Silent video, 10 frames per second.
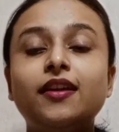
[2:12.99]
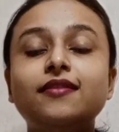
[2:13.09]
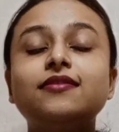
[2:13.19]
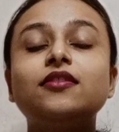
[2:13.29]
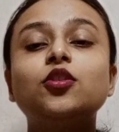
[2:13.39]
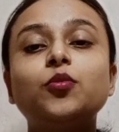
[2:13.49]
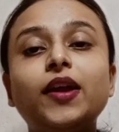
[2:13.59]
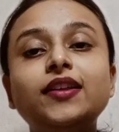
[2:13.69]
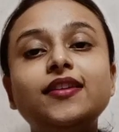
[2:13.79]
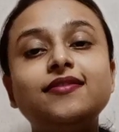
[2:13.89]
is
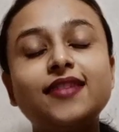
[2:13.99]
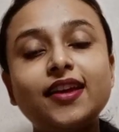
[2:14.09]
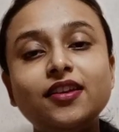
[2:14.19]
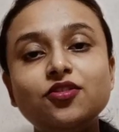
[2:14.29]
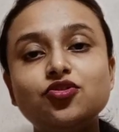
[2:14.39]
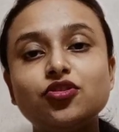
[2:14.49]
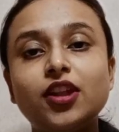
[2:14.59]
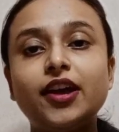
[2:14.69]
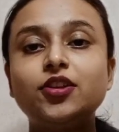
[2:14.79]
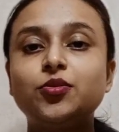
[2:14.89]
22nd
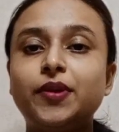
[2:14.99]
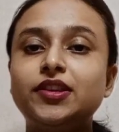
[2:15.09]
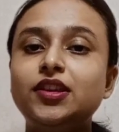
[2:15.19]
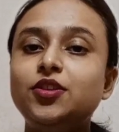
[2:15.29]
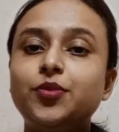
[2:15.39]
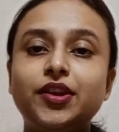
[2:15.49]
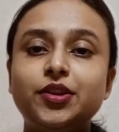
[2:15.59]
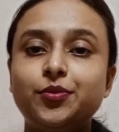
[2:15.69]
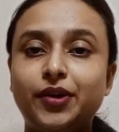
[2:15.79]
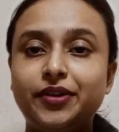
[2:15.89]
July
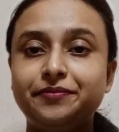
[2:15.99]
2021.